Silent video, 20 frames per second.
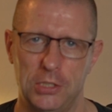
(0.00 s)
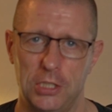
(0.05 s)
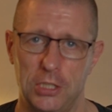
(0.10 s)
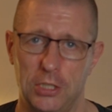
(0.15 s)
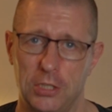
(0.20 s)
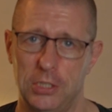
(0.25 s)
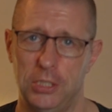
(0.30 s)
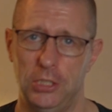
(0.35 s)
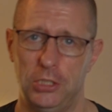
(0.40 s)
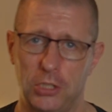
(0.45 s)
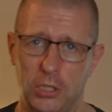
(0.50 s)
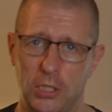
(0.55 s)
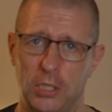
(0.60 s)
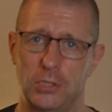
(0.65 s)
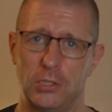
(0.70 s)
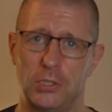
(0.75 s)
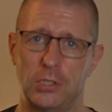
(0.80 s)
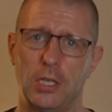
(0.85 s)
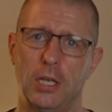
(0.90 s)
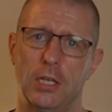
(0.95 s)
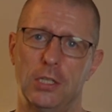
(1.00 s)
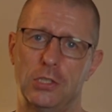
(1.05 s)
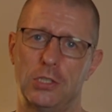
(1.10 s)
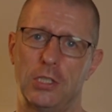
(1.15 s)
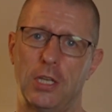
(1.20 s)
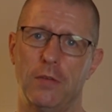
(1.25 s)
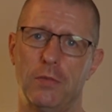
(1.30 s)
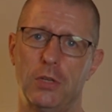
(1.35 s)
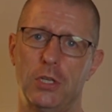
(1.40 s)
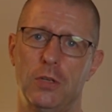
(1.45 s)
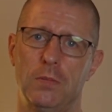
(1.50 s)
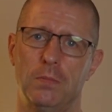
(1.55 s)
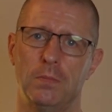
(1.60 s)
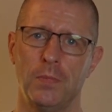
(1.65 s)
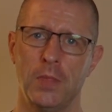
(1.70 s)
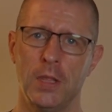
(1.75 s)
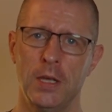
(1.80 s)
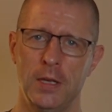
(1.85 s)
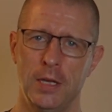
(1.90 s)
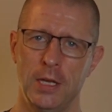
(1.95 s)
that your teacher has given you.
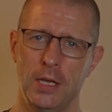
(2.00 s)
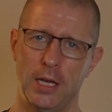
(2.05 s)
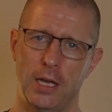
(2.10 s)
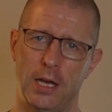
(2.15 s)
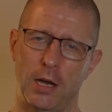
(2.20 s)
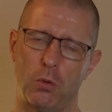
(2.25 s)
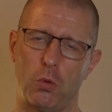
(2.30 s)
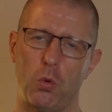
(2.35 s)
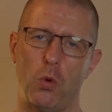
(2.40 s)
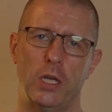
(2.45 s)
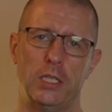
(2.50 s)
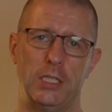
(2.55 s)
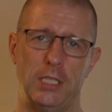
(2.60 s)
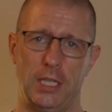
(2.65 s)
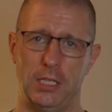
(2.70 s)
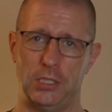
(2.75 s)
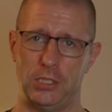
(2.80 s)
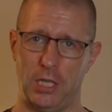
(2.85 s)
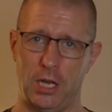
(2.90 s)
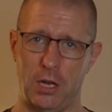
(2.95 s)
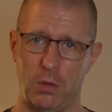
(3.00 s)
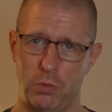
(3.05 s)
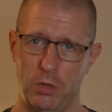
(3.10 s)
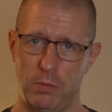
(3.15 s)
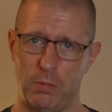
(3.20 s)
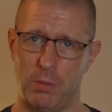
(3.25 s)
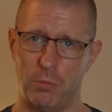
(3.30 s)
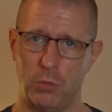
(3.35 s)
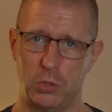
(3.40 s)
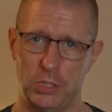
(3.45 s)
I'll go into this in a wee bit more